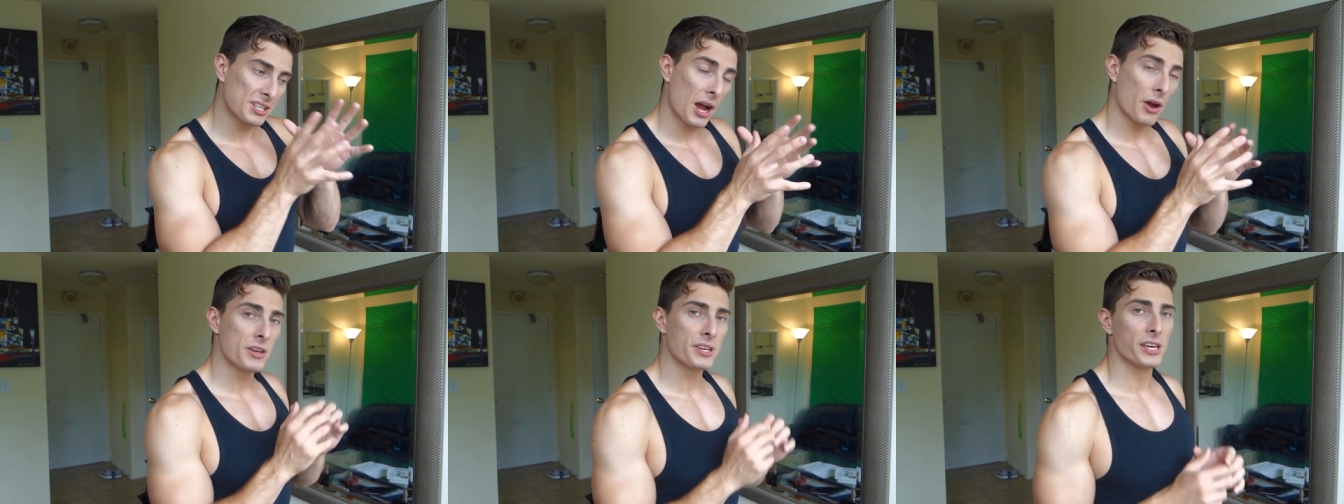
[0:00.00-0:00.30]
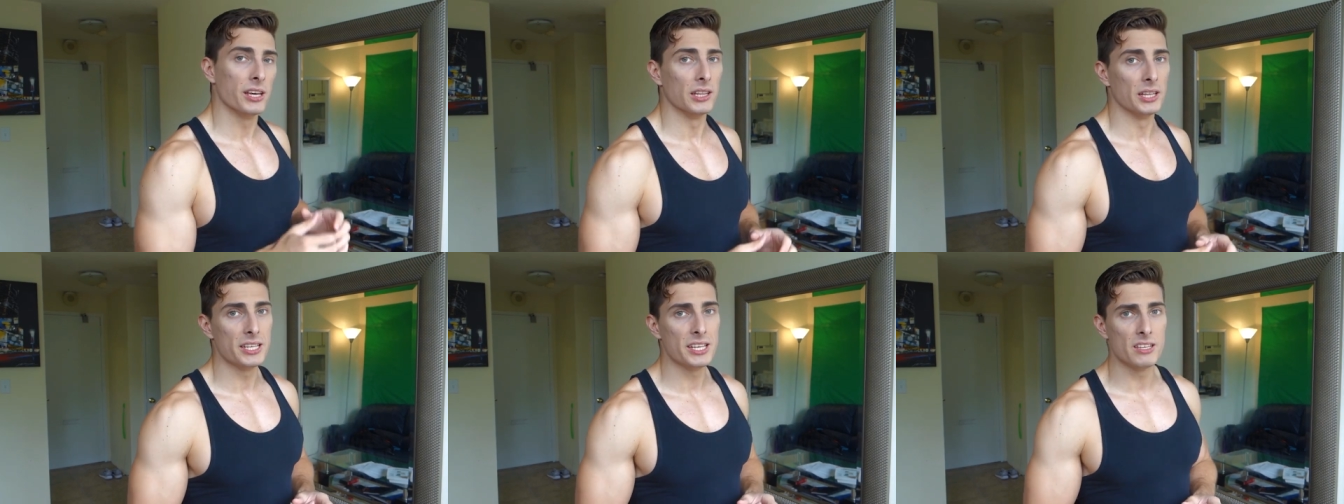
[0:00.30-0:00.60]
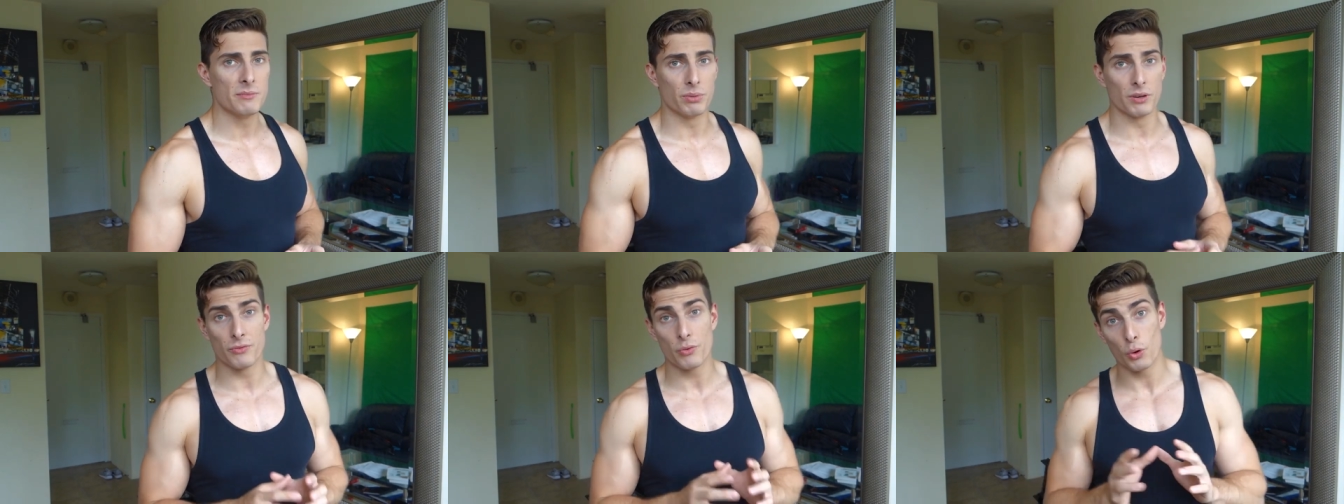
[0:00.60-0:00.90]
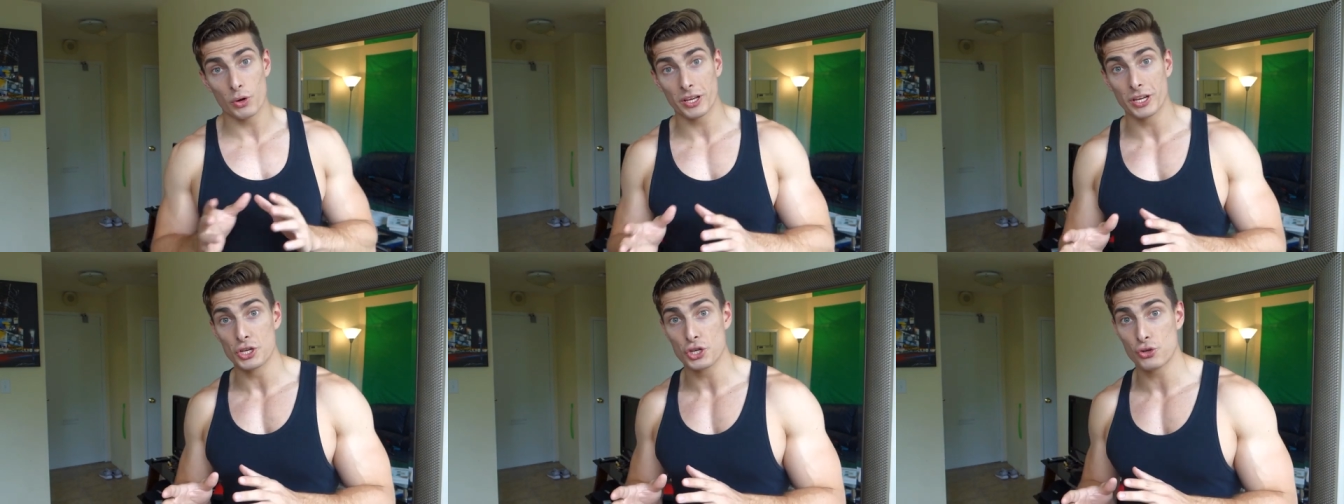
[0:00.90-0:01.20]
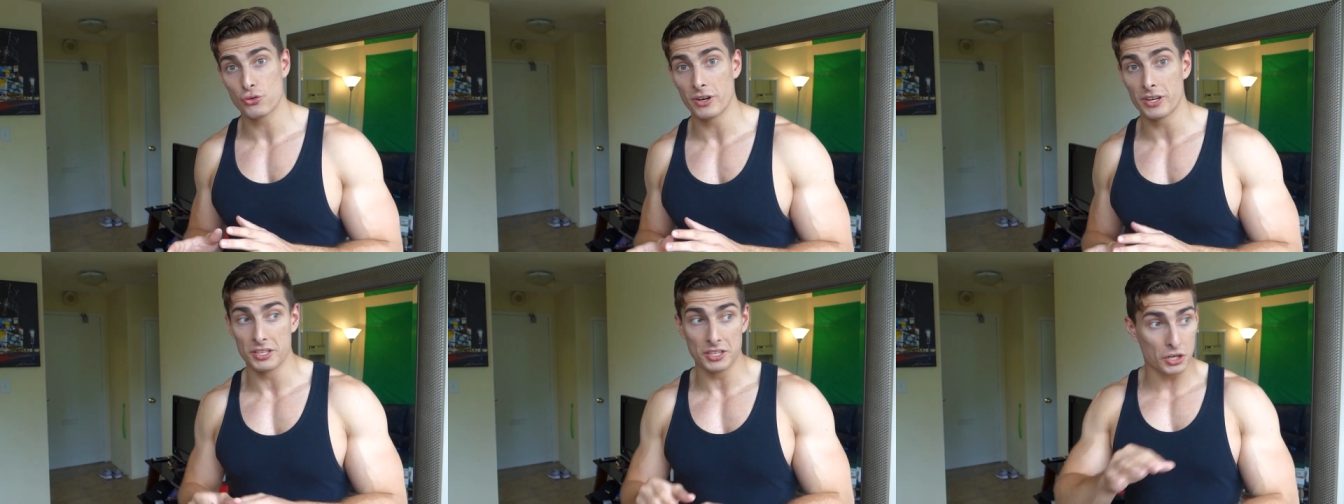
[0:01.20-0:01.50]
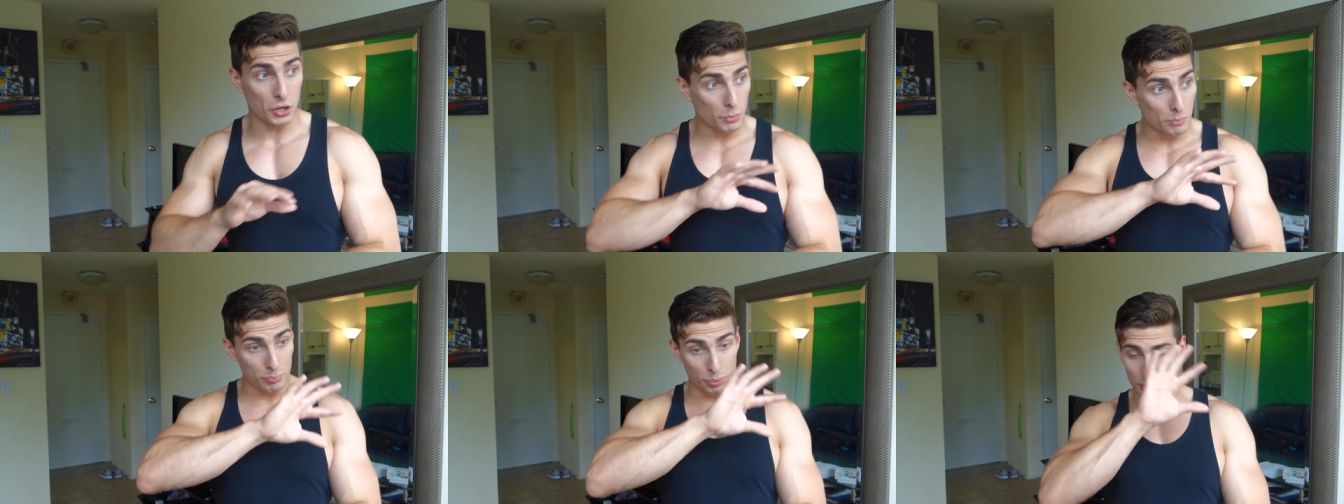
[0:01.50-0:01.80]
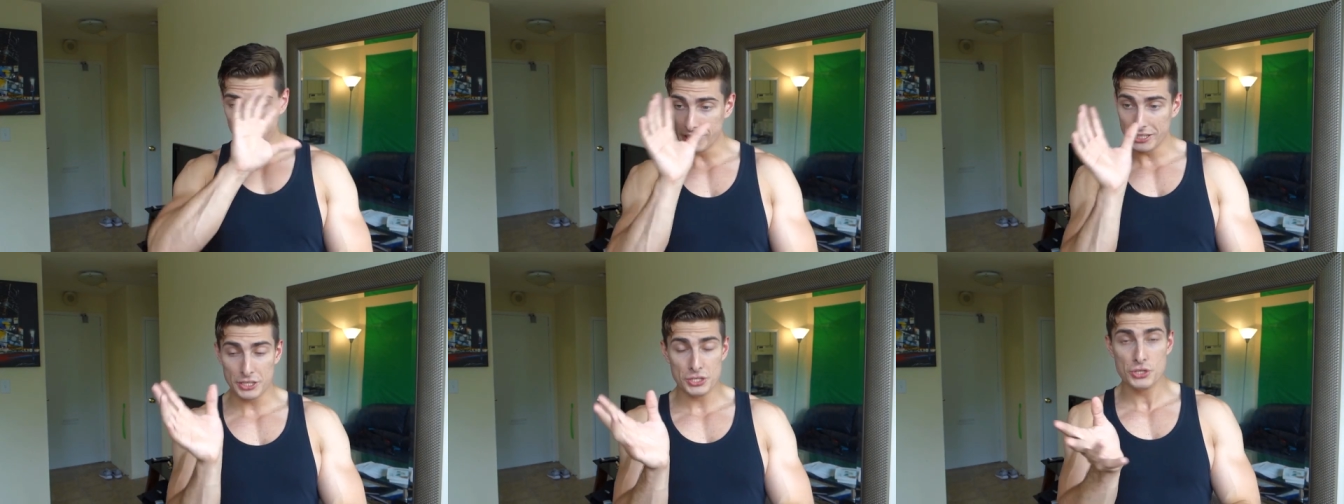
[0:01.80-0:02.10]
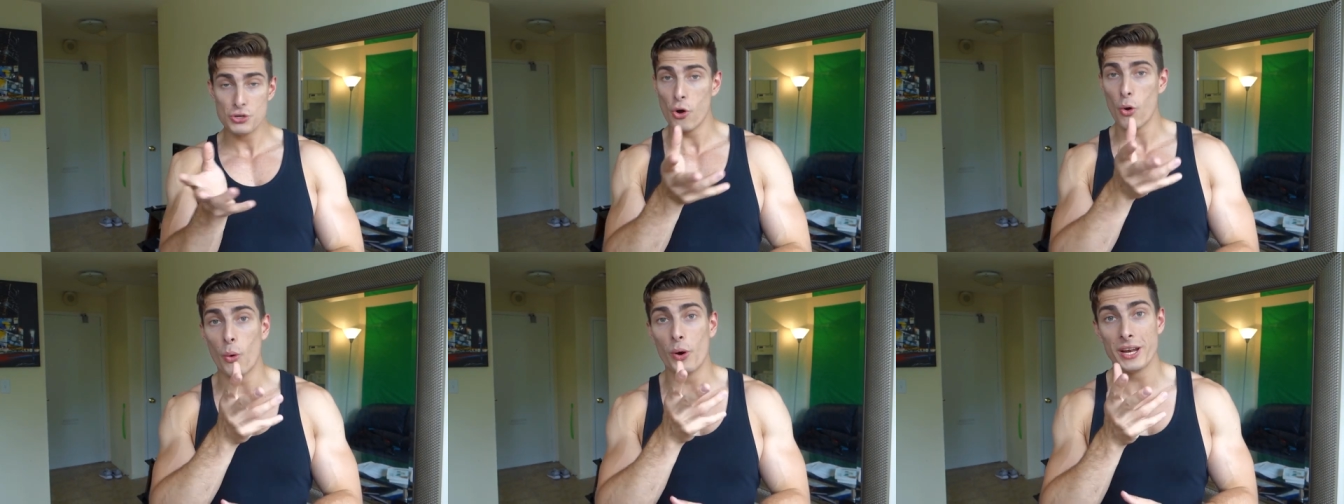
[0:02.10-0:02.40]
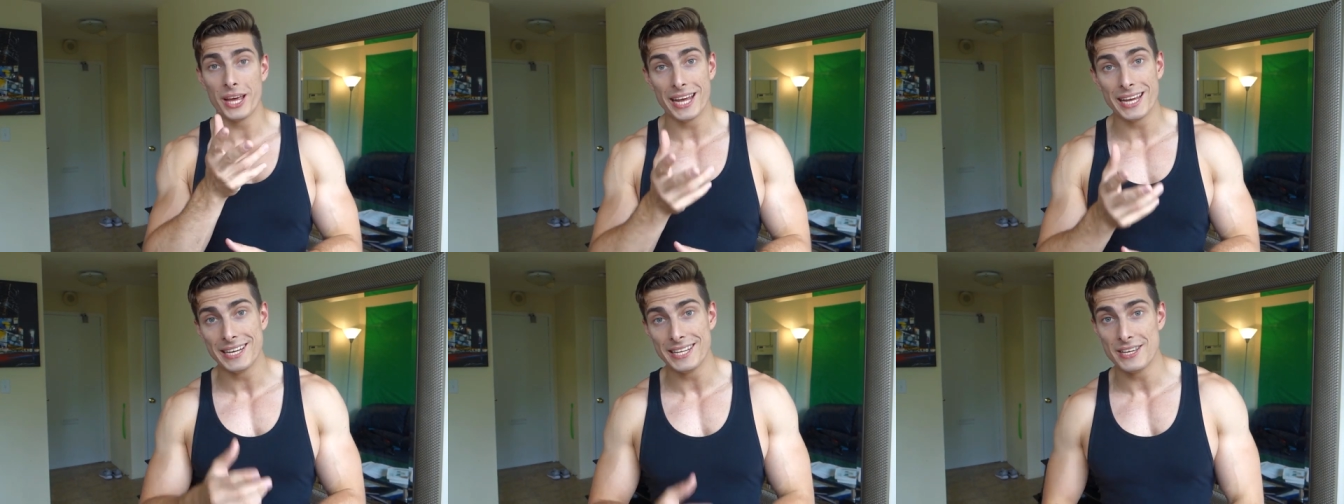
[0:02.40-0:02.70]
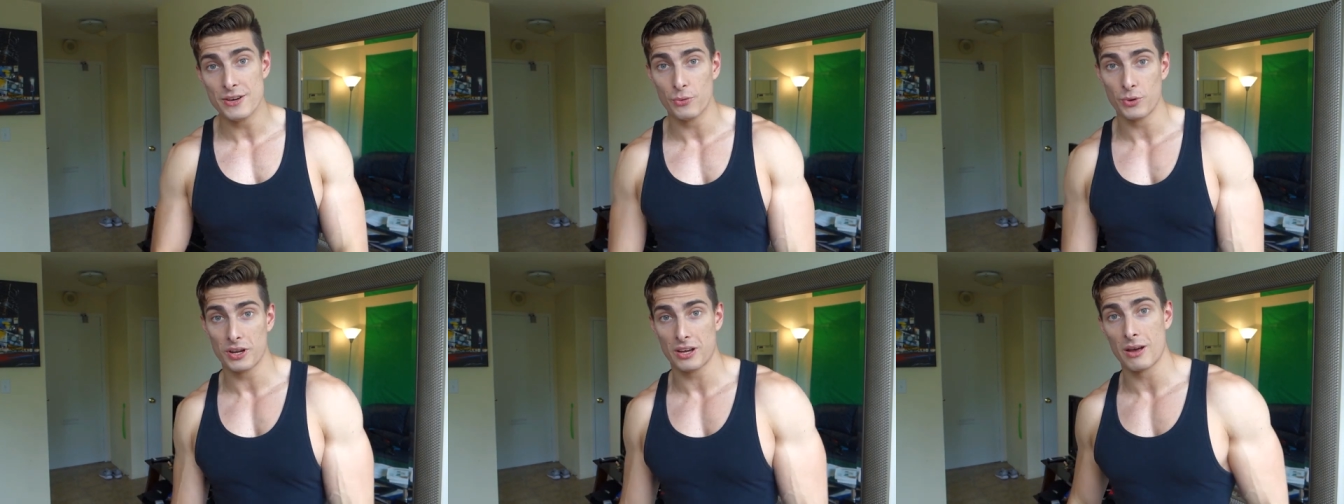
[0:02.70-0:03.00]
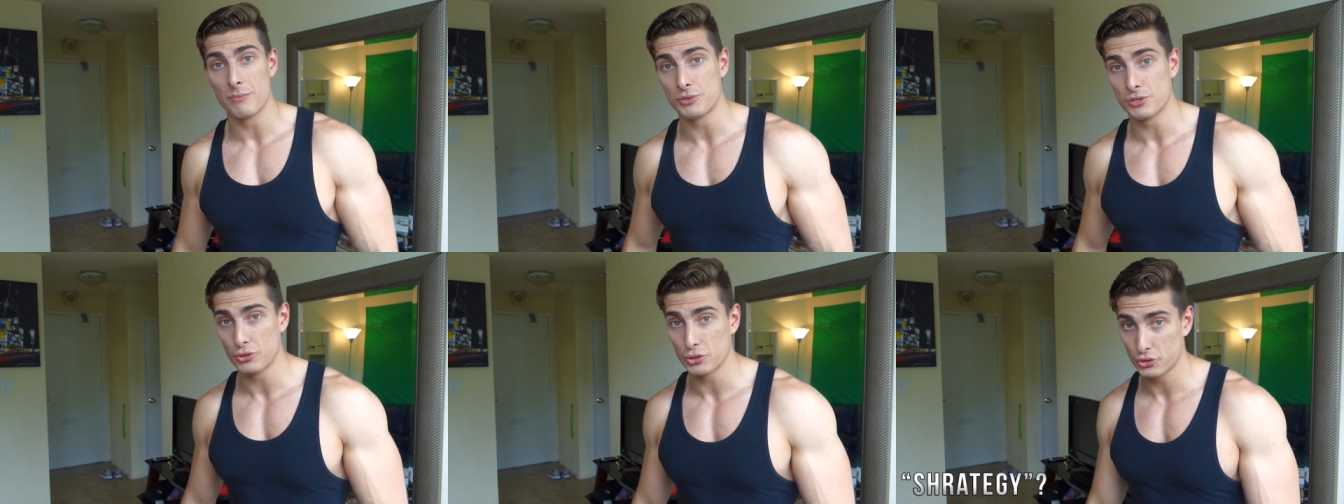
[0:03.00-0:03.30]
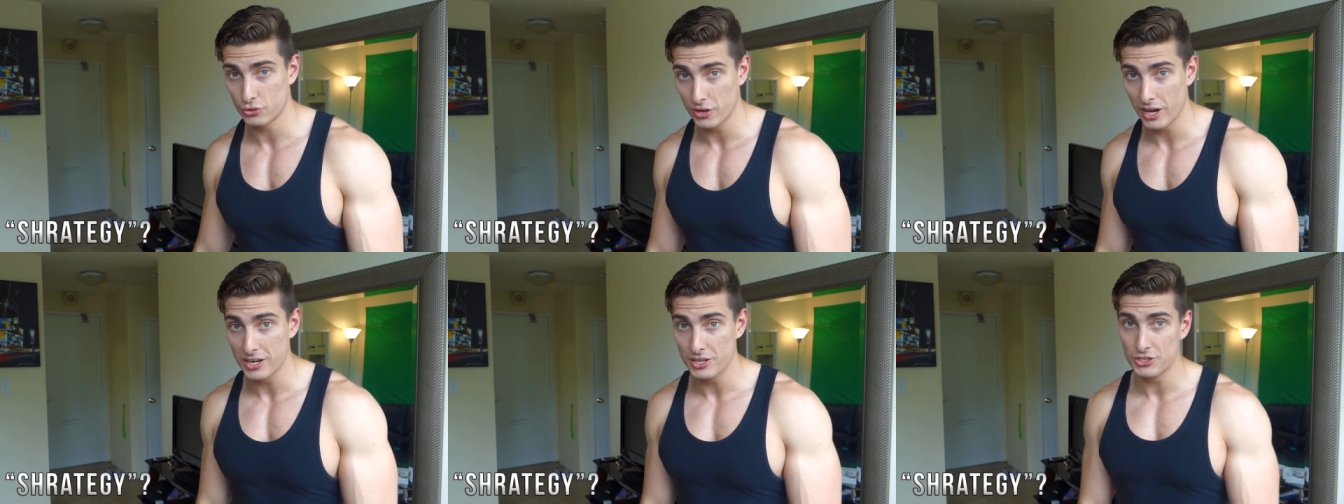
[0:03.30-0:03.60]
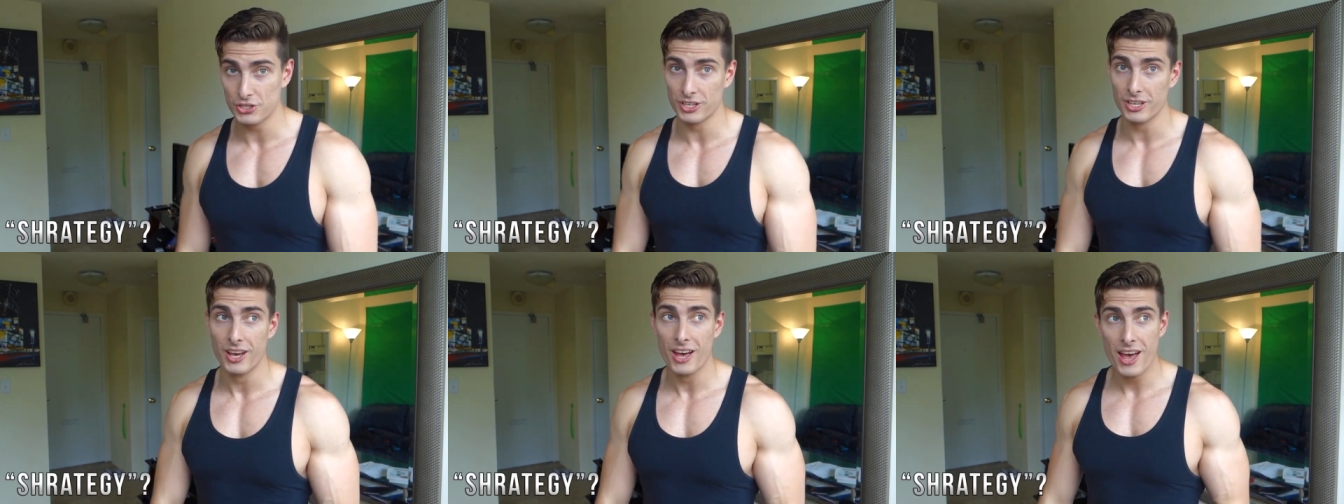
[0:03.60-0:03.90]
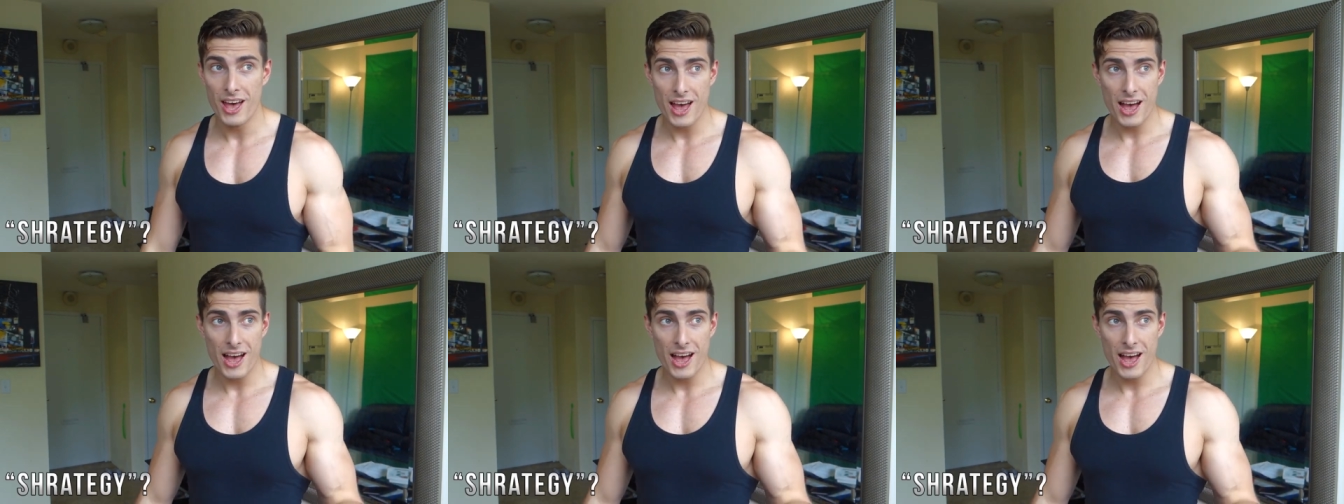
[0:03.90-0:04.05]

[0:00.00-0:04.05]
how you get lean, but if you want to get shredded, completely do a 180 when it comes to your strategy.